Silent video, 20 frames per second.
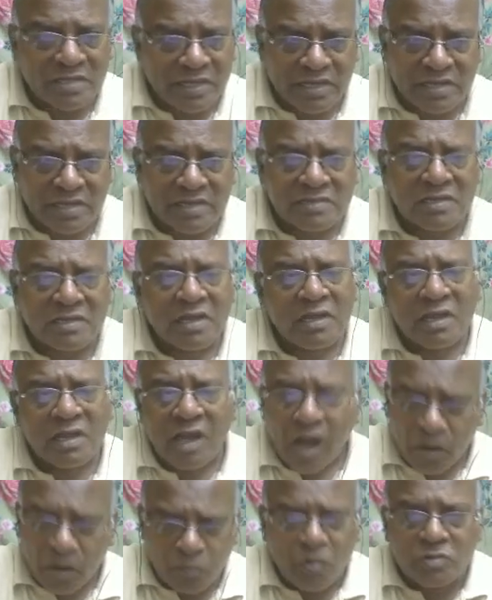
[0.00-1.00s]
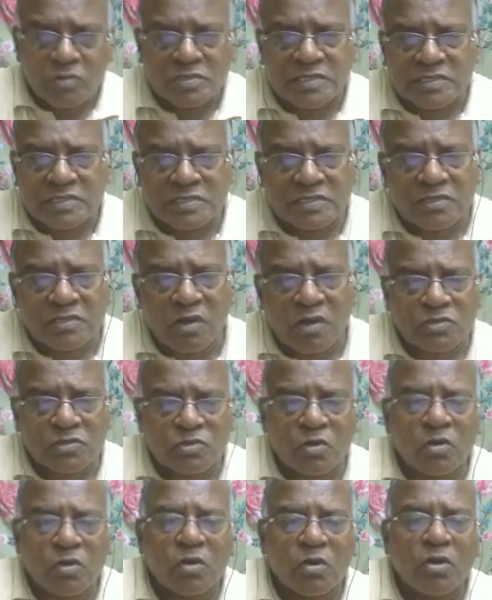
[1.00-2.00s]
theories. Of course, this is also